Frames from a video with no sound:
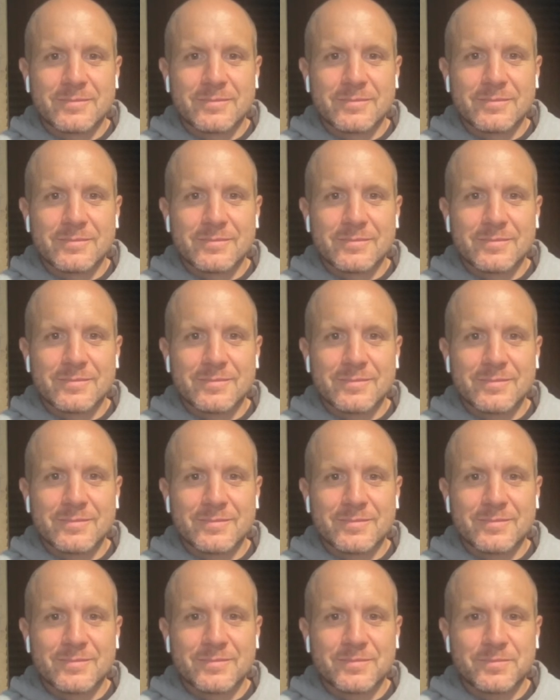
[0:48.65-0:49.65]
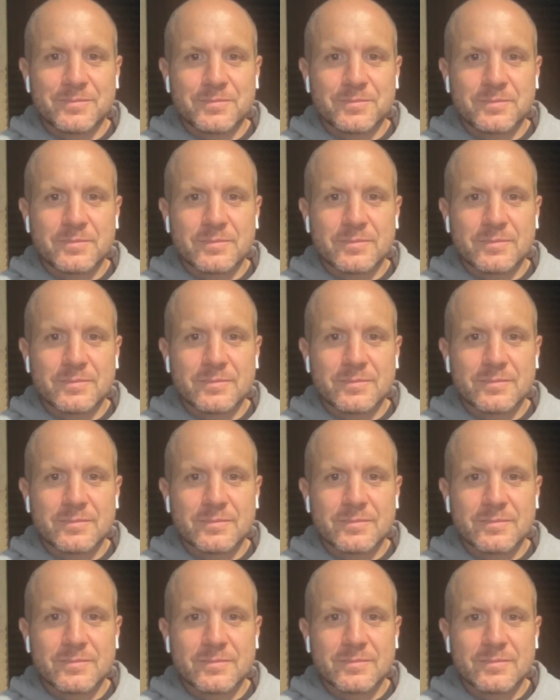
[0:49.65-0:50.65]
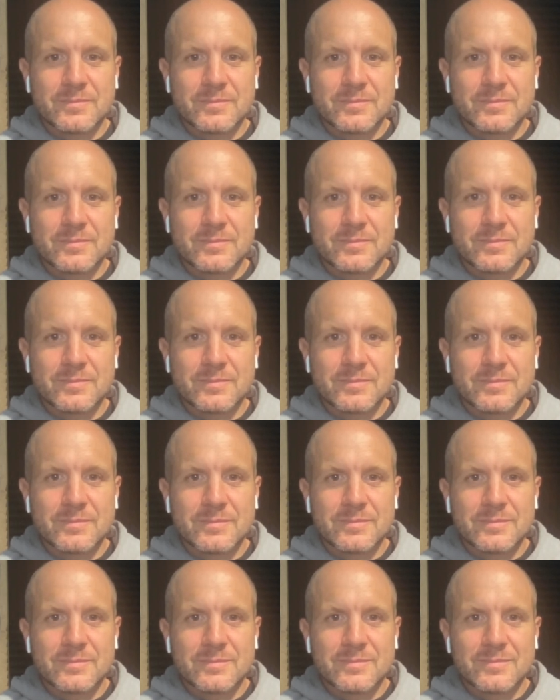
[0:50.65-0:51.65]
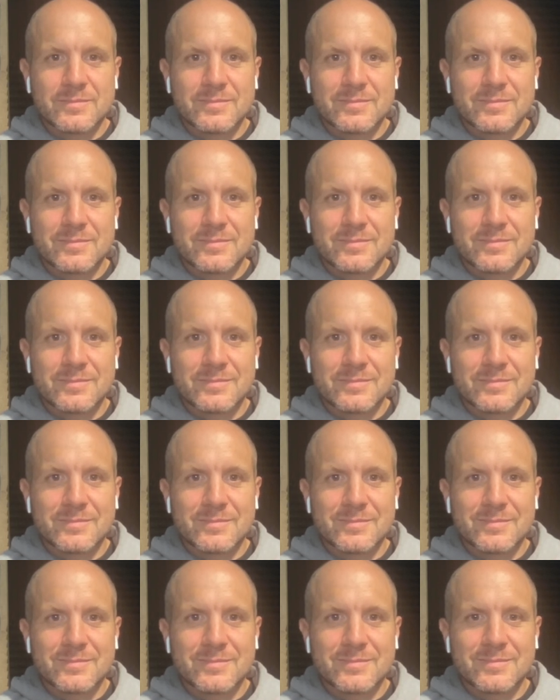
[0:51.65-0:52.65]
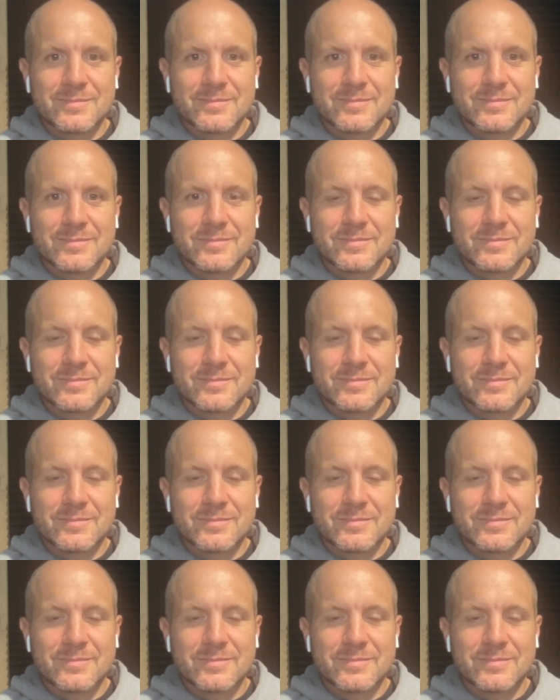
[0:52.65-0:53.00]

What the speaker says: (silent)